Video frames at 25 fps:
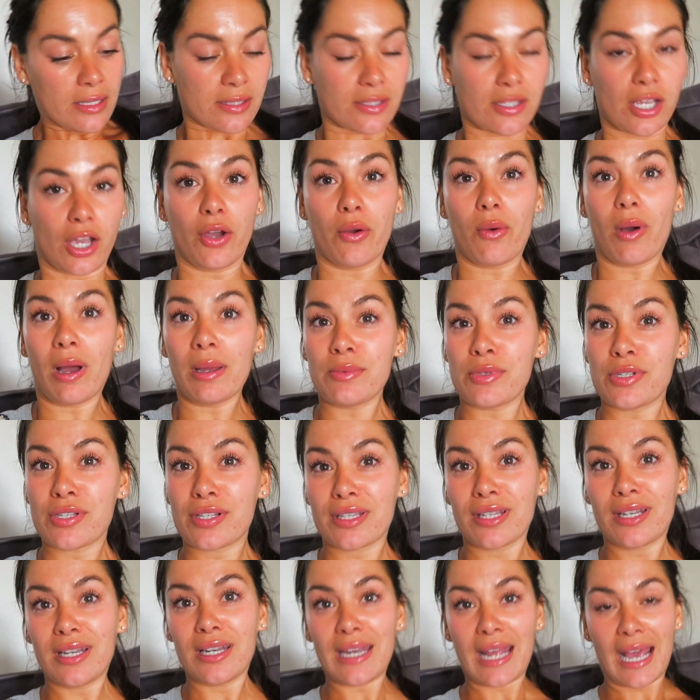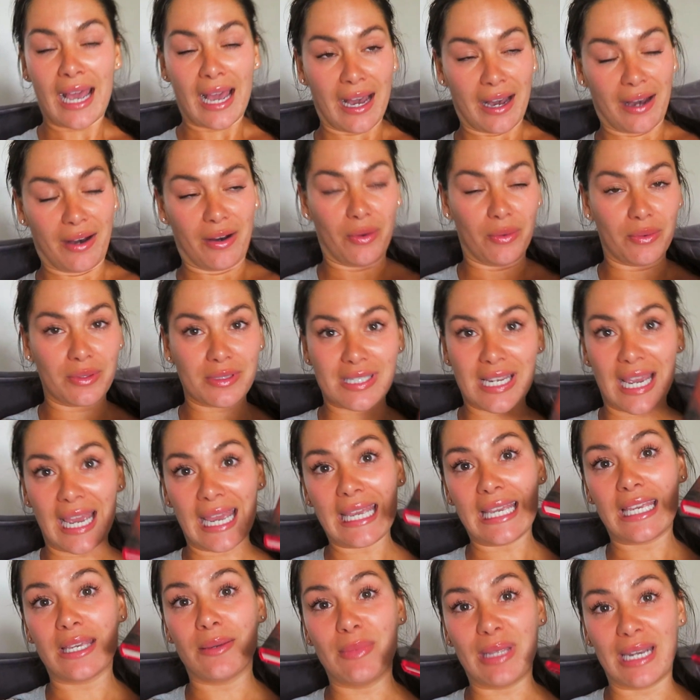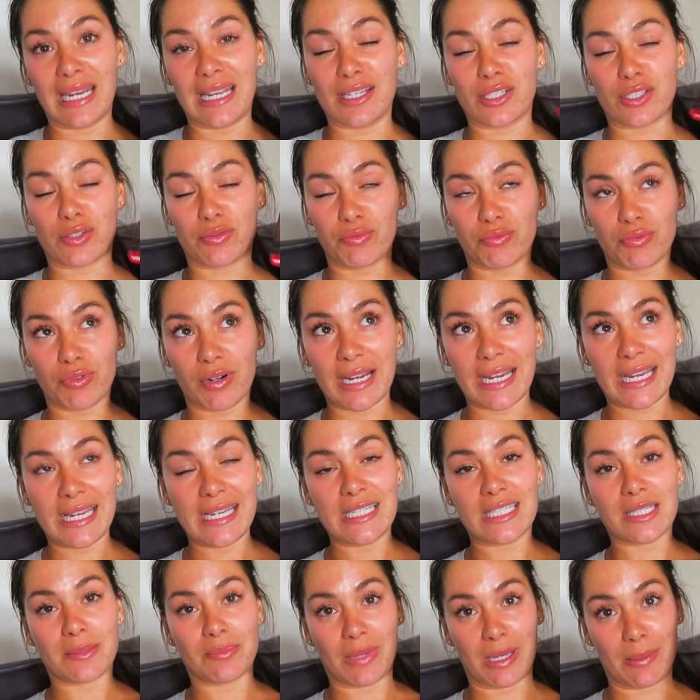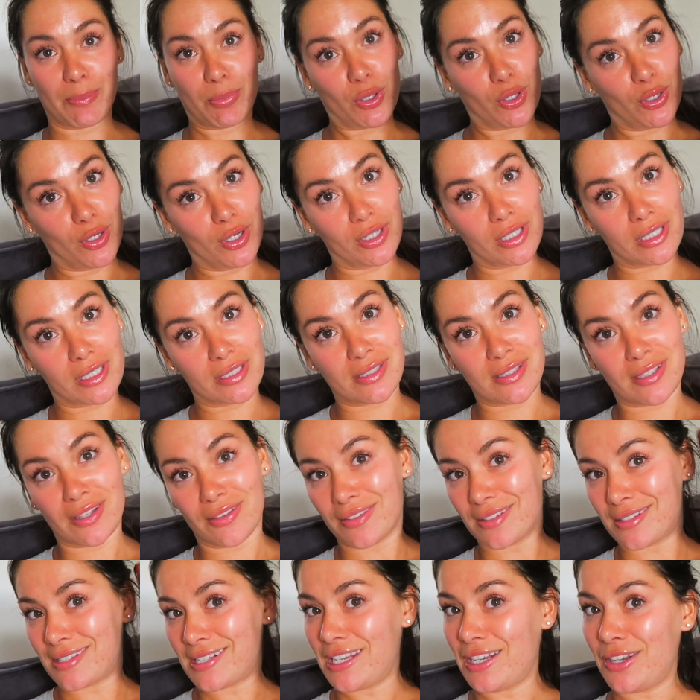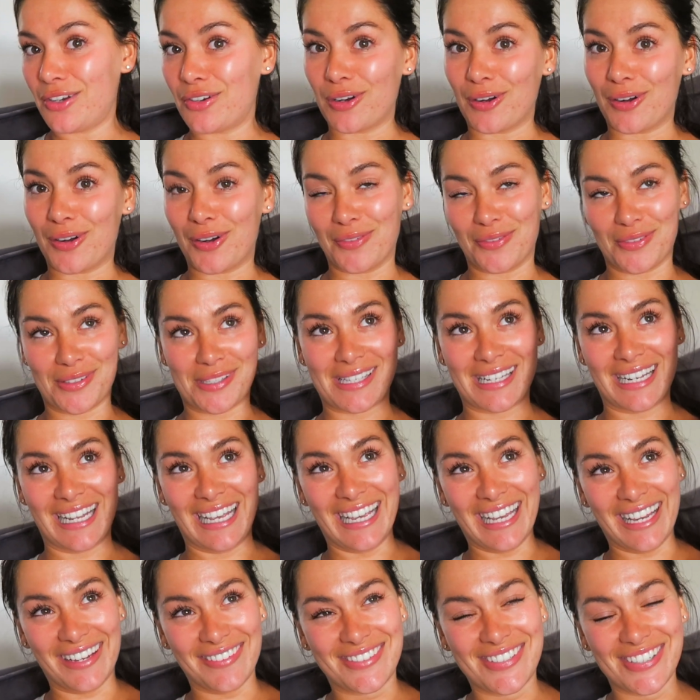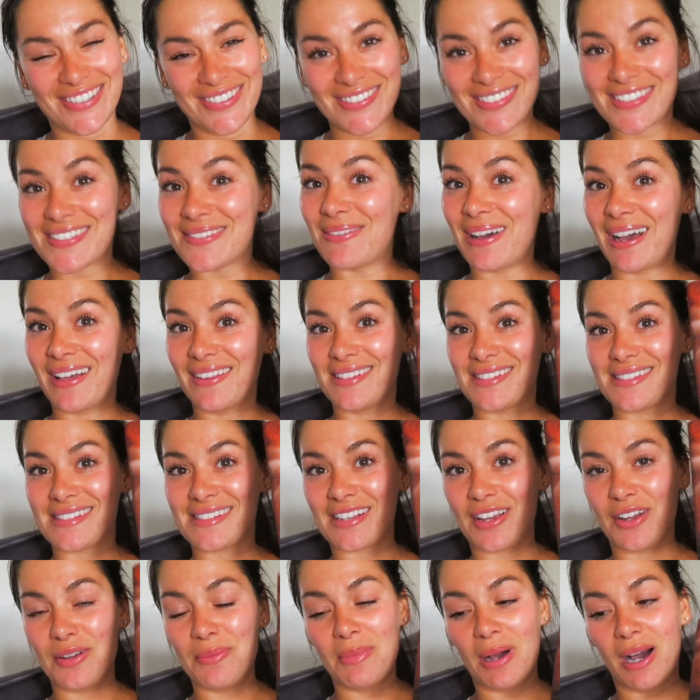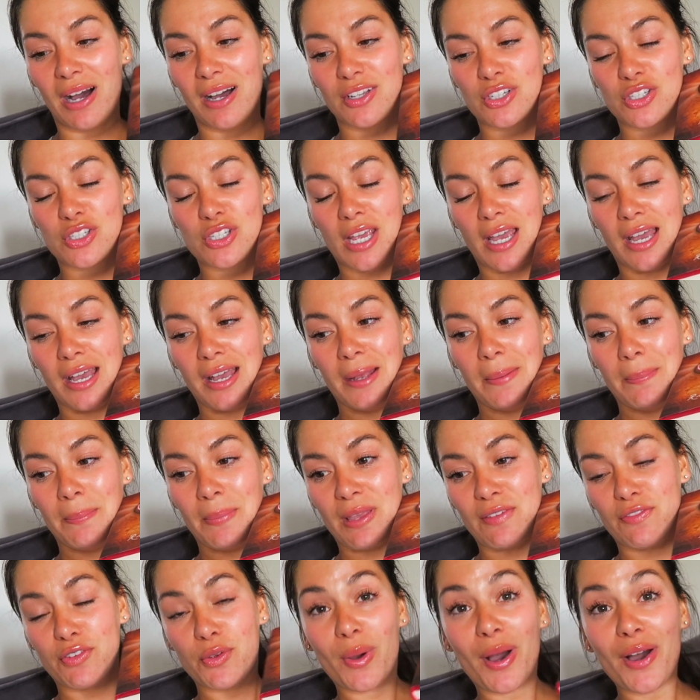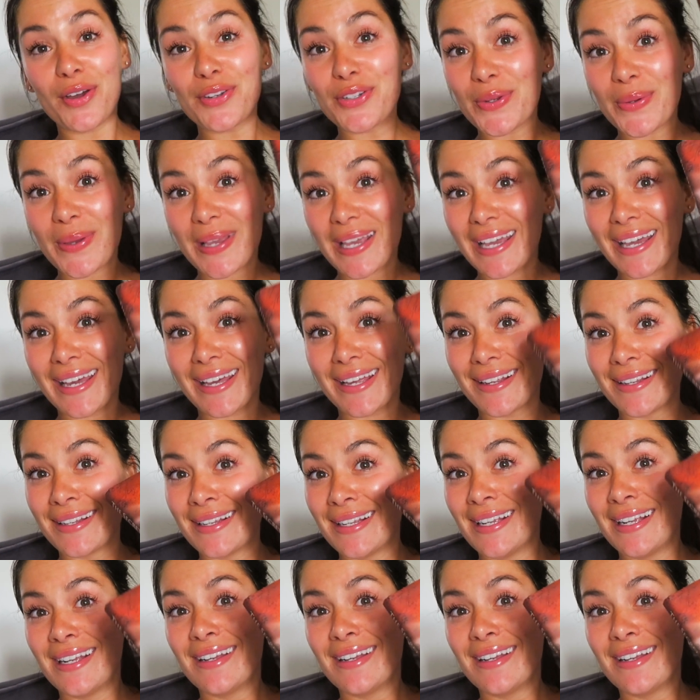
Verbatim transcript: So I'm just gonna now take a minute to read my book. So The Secret, obviously, I've talked about this so much. Um, but if you are new here,